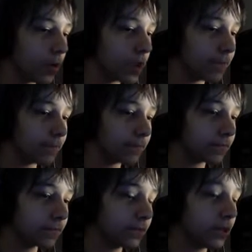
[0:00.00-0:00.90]
Okay.
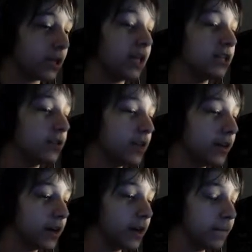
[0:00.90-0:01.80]
Okay, let's go
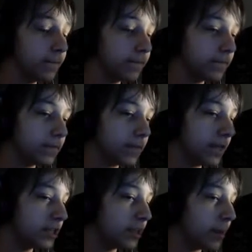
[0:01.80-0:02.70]
down now.
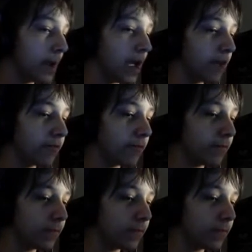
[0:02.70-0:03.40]
Let's see what we have.